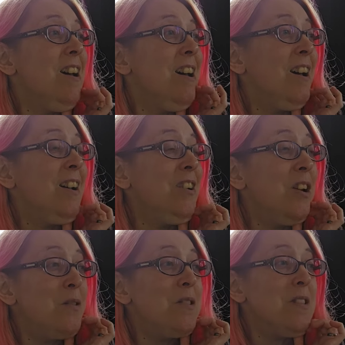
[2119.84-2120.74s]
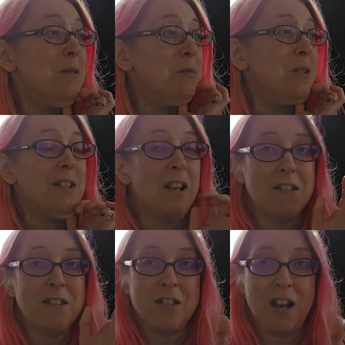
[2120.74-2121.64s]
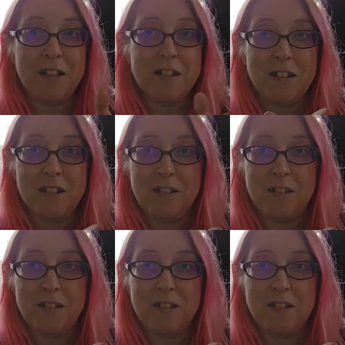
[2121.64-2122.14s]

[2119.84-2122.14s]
And I know that somebody's like suggested